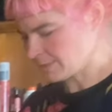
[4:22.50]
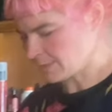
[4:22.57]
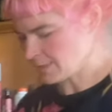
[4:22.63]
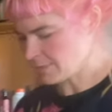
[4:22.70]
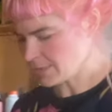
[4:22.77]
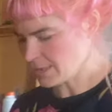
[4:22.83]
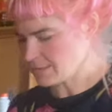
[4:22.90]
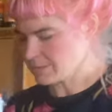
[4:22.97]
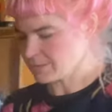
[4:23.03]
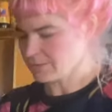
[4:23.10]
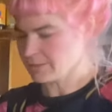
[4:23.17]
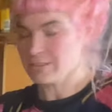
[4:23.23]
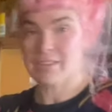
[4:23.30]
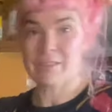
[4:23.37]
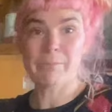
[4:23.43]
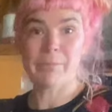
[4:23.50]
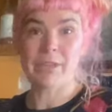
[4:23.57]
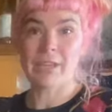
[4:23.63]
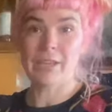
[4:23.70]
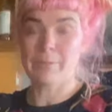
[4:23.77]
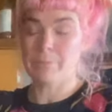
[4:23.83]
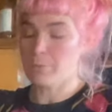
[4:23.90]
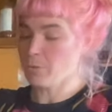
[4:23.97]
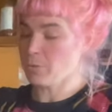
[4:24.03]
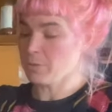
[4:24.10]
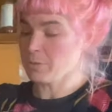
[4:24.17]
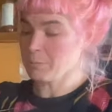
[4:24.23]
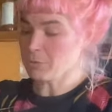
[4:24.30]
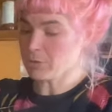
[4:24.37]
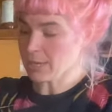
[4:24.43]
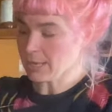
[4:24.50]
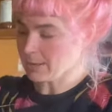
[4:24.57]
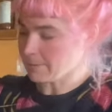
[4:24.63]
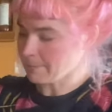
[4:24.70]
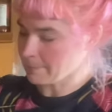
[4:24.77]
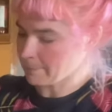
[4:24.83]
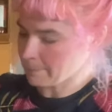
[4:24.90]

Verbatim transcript: And then you simply pour the milk in.